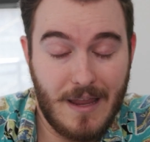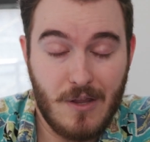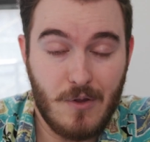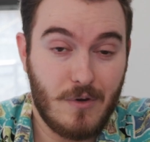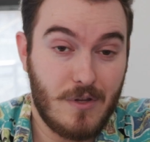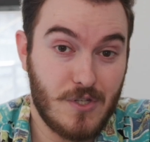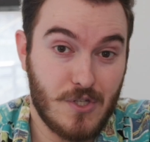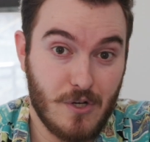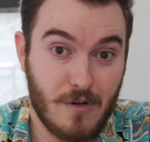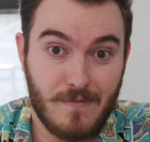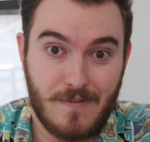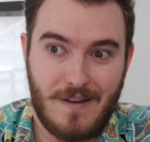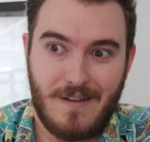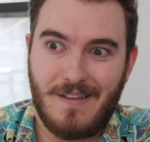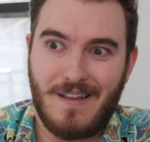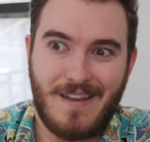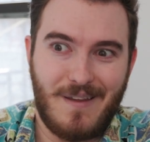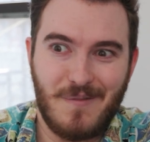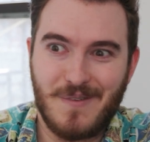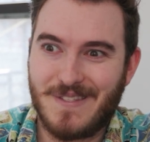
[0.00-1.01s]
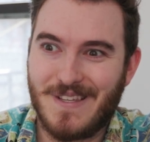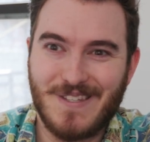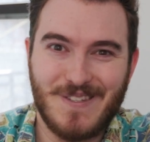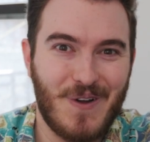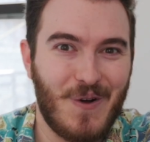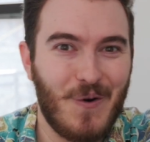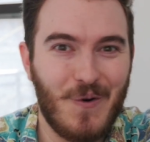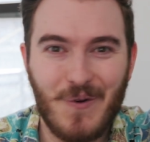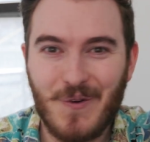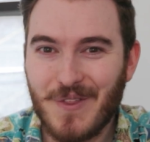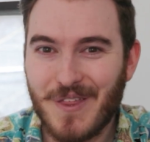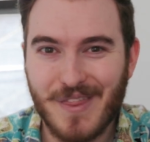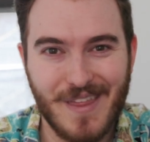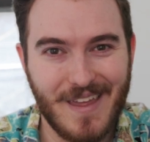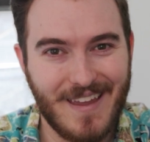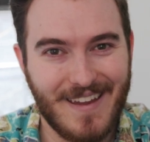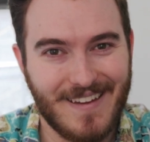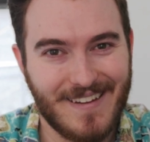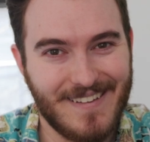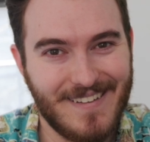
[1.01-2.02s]
hey, you deserved it. Like it was this whole
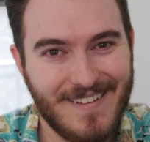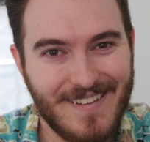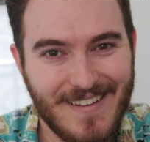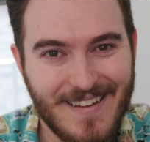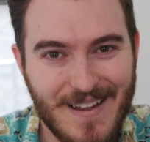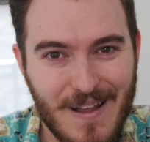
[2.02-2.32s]
thing.